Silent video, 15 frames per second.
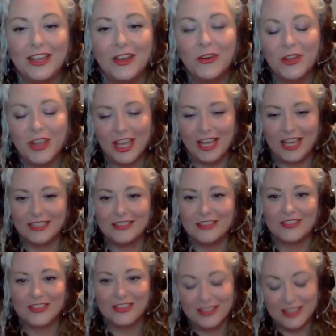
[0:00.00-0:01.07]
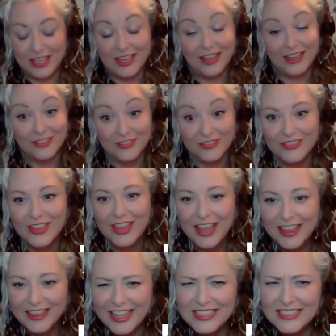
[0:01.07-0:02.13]
Okay. So yeah,
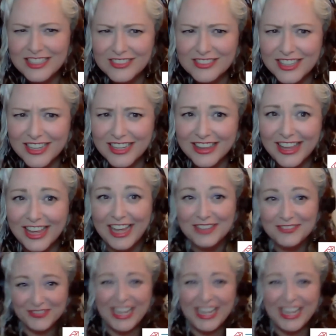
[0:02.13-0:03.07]
that sounds like a lot.